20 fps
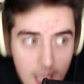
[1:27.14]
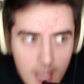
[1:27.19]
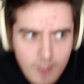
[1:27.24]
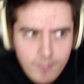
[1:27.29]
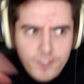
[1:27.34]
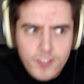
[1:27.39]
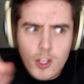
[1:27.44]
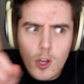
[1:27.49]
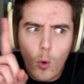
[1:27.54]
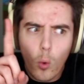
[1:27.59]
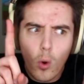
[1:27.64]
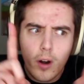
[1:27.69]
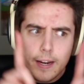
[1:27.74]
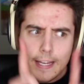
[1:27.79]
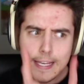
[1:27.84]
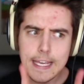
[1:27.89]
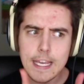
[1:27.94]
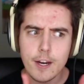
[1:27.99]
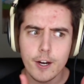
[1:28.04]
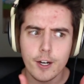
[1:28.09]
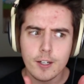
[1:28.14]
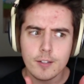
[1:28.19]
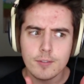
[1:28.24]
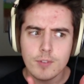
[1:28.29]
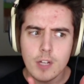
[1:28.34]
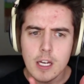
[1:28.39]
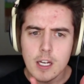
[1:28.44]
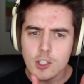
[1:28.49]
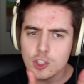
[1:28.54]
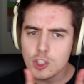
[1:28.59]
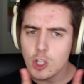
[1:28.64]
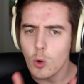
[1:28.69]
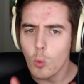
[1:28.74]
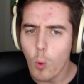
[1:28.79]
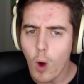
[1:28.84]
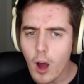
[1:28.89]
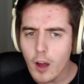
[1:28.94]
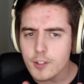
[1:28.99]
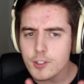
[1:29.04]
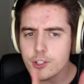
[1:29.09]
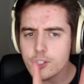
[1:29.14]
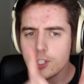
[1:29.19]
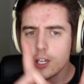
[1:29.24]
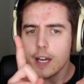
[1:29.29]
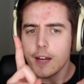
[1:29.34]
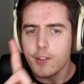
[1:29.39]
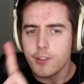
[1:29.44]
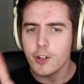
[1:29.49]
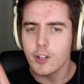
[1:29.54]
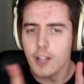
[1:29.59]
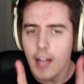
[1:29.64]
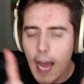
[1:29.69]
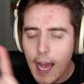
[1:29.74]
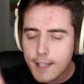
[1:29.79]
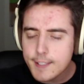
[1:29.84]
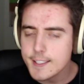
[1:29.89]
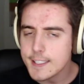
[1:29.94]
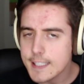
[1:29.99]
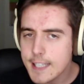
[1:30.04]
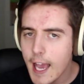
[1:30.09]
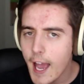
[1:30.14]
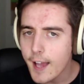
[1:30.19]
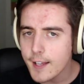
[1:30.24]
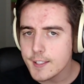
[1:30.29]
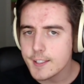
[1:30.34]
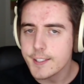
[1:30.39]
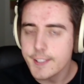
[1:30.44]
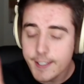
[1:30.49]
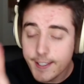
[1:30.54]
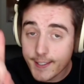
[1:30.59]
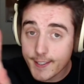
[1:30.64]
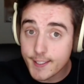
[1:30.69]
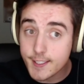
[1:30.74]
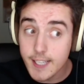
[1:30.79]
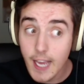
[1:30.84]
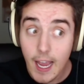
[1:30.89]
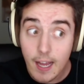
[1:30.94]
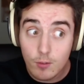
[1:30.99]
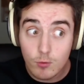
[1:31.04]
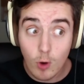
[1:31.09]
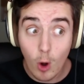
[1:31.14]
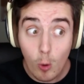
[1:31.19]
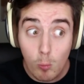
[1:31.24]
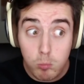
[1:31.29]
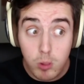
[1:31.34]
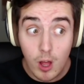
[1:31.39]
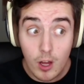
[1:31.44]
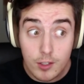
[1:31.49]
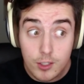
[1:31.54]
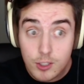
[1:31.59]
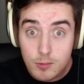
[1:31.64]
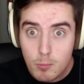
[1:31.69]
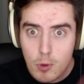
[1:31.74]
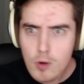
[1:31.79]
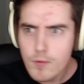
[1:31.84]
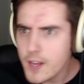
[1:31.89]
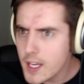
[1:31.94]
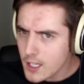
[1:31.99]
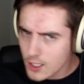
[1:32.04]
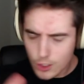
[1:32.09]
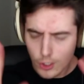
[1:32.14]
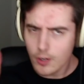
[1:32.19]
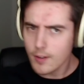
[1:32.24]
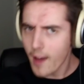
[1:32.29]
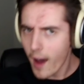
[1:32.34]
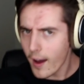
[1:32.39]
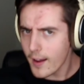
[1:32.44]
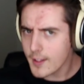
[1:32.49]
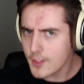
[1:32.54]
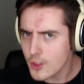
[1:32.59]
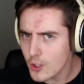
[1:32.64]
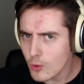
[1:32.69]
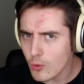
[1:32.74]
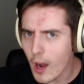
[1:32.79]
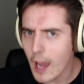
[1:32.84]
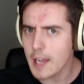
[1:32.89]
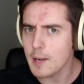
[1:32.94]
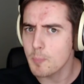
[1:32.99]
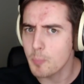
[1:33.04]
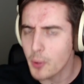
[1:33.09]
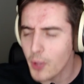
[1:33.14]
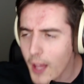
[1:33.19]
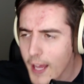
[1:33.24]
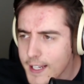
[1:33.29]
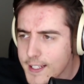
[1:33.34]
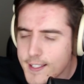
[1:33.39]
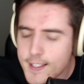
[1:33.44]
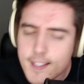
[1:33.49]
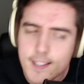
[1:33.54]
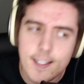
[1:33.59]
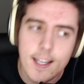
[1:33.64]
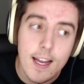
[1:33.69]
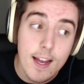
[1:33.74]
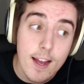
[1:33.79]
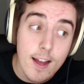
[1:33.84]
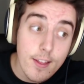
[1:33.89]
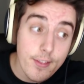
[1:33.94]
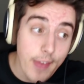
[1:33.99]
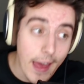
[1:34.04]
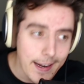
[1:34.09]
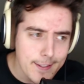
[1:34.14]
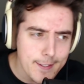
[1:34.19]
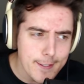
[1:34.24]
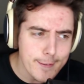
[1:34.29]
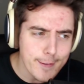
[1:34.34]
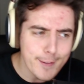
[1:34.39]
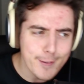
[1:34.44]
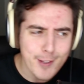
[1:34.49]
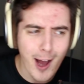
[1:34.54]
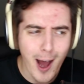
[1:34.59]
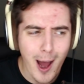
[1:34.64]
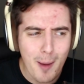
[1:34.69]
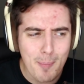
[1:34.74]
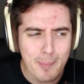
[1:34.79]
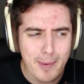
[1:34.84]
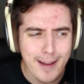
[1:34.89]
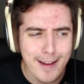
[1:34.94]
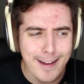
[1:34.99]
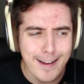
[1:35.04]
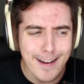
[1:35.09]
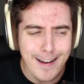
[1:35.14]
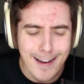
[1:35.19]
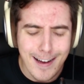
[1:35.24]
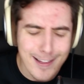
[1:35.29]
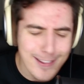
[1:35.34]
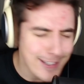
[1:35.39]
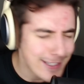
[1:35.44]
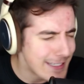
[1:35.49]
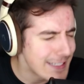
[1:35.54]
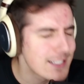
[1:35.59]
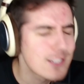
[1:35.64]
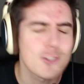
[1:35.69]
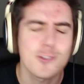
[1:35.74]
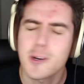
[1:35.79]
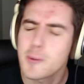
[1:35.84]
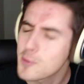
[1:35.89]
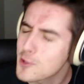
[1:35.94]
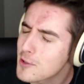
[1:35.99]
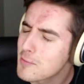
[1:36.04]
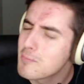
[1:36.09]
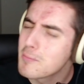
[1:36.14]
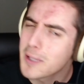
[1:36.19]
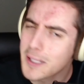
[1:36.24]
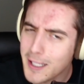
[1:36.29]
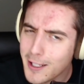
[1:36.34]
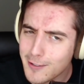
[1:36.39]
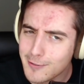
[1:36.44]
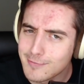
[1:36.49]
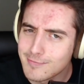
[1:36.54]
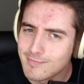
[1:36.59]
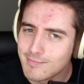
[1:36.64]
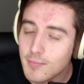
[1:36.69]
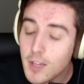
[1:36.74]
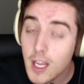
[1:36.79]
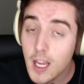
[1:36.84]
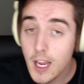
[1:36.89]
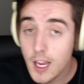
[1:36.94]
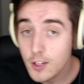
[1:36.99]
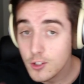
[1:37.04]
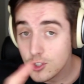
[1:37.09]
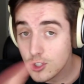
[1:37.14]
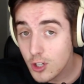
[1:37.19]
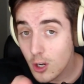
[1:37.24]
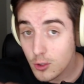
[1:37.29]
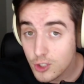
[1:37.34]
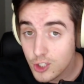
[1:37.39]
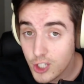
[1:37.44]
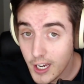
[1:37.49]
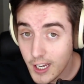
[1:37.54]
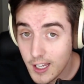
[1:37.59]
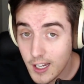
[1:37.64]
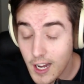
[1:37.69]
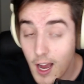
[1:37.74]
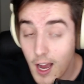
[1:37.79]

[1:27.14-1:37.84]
If you were here to watch The Last Guest, a sad Roblox movie, you're not at the right place. That is at the top of the description below. You should go check